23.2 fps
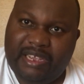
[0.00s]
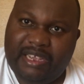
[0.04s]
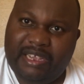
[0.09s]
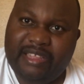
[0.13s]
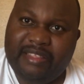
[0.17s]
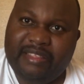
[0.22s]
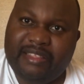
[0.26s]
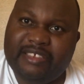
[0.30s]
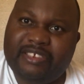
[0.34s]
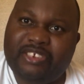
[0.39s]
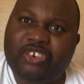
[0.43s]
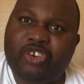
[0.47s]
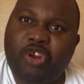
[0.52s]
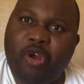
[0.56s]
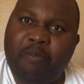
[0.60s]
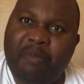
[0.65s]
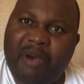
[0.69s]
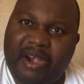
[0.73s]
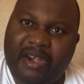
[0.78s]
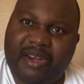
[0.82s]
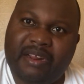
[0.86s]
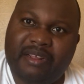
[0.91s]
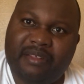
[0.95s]
in the
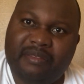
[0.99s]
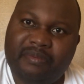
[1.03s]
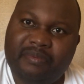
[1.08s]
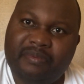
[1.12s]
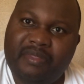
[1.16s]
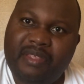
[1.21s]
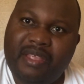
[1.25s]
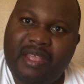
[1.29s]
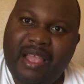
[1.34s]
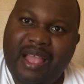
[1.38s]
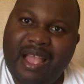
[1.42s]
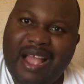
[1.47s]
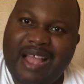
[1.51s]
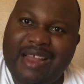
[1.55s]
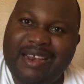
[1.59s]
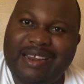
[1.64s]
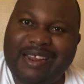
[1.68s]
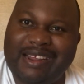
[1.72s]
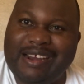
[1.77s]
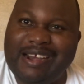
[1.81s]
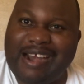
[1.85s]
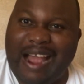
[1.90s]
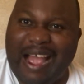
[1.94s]
stomach
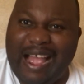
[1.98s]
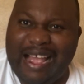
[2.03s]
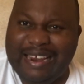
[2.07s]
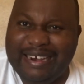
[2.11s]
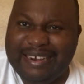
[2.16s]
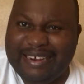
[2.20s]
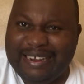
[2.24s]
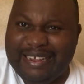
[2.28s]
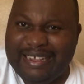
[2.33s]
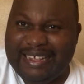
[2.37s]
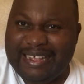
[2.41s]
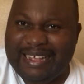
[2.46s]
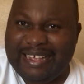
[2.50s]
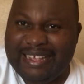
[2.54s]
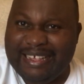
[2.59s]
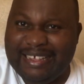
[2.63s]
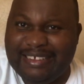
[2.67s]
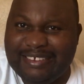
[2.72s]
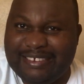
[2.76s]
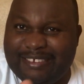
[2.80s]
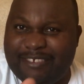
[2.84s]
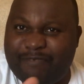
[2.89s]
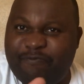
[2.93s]
and grinding
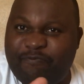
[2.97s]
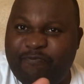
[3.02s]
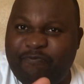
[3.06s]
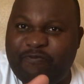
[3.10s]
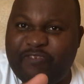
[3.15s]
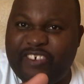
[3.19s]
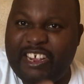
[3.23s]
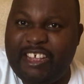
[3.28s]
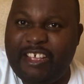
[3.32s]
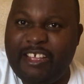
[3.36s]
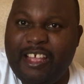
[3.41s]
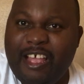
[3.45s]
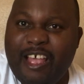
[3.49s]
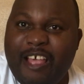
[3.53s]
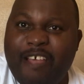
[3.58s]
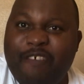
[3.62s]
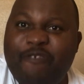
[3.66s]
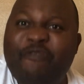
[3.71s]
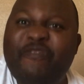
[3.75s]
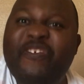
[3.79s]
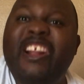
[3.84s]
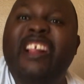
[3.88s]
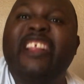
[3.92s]
his
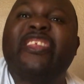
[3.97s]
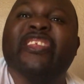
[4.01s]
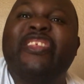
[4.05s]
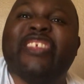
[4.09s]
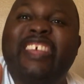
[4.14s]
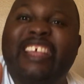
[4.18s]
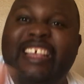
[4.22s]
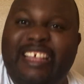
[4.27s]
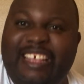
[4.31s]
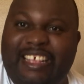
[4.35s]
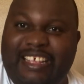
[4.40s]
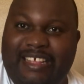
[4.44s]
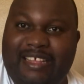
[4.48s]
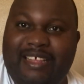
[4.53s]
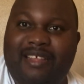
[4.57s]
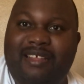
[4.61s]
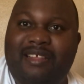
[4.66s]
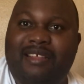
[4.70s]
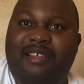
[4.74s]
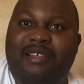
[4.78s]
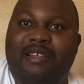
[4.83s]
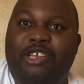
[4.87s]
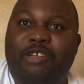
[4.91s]
filthy
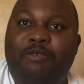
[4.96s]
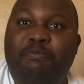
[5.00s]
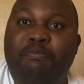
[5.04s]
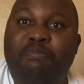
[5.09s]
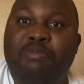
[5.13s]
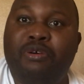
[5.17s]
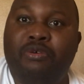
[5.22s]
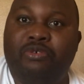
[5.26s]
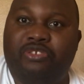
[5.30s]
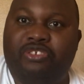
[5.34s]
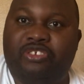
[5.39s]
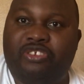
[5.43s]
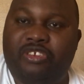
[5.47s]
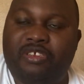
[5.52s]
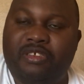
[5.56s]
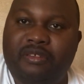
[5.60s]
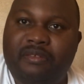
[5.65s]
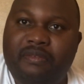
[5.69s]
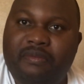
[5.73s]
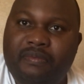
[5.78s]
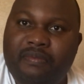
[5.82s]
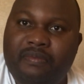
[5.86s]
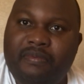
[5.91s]

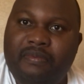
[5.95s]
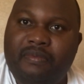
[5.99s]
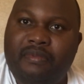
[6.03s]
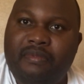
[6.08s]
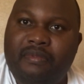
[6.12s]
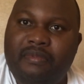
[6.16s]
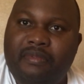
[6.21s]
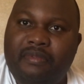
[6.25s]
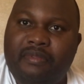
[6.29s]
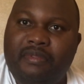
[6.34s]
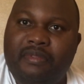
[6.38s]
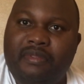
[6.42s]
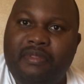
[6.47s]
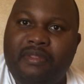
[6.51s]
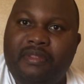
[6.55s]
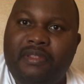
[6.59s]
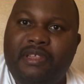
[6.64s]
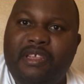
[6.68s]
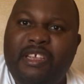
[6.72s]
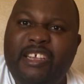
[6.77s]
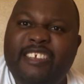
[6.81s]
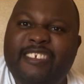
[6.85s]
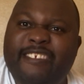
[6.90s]
boots
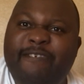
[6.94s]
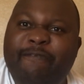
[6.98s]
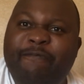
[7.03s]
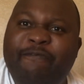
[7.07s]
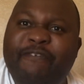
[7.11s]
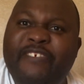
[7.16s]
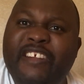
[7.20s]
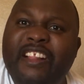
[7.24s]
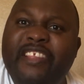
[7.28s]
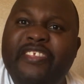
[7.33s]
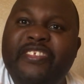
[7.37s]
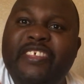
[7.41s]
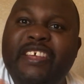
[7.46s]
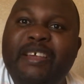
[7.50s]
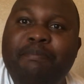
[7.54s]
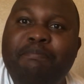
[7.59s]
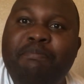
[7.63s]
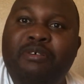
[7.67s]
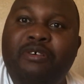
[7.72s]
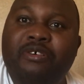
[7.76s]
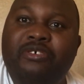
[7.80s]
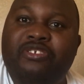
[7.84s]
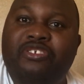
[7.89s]

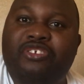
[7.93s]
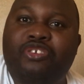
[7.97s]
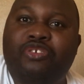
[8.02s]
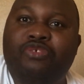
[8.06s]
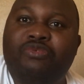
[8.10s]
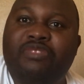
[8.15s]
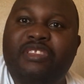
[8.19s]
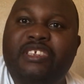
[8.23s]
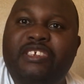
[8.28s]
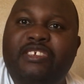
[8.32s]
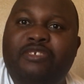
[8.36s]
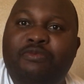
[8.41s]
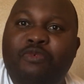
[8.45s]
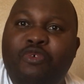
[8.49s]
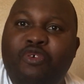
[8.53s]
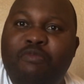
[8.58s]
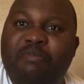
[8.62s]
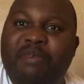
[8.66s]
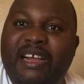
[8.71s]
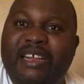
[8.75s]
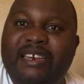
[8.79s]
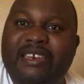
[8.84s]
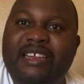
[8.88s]
to this
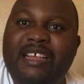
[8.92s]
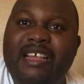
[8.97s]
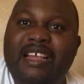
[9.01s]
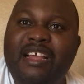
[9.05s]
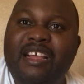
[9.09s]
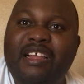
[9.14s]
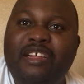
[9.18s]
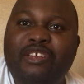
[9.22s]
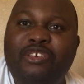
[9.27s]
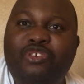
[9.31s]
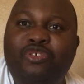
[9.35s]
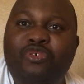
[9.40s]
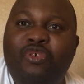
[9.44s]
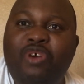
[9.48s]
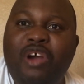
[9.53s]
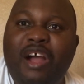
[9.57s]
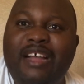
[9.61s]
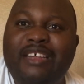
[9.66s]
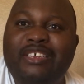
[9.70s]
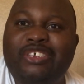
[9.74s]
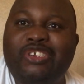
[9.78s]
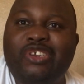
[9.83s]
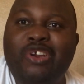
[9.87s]
woman, to
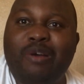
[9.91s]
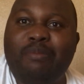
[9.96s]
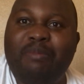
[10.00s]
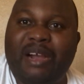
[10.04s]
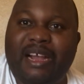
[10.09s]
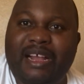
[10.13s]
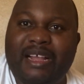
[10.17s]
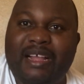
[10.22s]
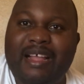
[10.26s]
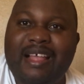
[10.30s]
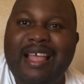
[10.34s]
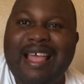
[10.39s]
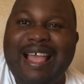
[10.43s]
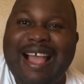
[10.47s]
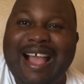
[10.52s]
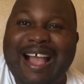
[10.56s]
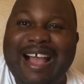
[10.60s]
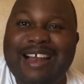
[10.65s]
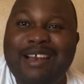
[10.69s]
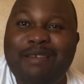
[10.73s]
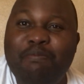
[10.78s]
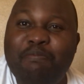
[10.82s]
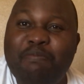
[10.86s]
her stomach,
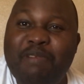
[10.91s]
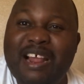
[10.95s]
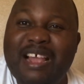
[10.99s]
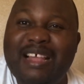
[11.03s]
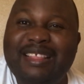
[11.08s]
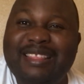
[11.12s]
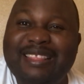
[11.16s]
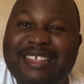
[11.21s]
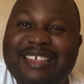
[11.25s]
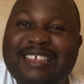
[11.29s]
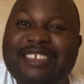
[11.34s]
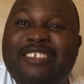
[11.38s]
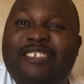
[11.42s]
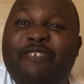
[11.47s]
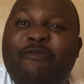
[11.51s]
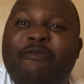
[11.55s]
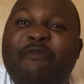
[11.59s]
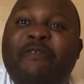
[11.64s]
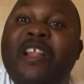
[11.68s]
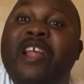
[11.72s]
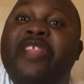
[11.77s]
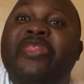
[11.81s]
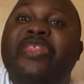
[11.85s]
and bring this
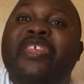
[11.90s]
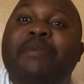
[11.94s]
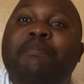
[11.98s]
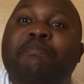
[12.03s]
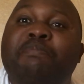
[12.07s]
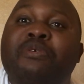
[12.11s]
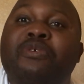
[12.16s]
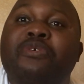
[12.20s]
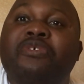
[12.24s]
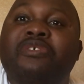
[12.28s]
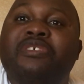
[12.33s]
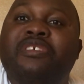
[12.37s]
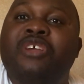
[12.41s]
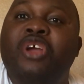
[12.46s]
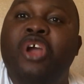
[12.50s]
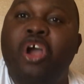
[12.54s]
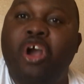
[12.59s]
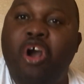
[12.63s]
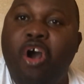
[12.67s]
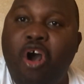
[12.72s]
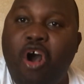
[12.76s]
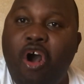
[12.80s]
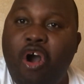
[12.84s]
filthy boot
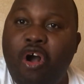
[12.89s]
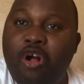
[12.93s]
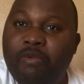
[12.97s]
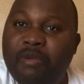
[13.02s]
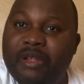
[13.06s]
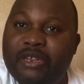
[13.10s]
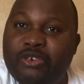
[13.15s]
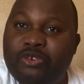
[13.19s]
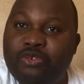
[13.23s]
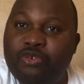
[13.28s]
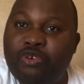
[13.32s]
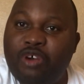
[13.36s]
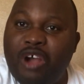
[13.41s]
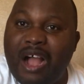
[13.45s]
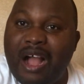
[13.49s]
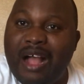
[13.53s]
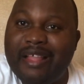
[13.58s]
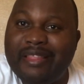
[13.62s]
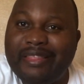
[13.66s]
all the way to